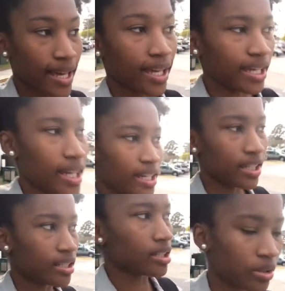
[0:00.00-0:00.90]

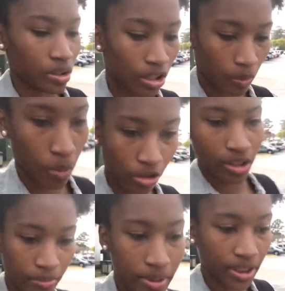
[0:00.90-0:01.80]
and we're
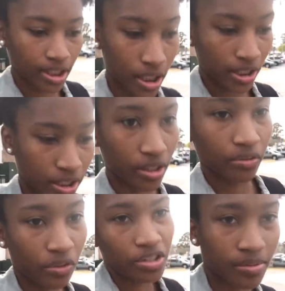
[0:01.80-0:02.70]
going to be in here for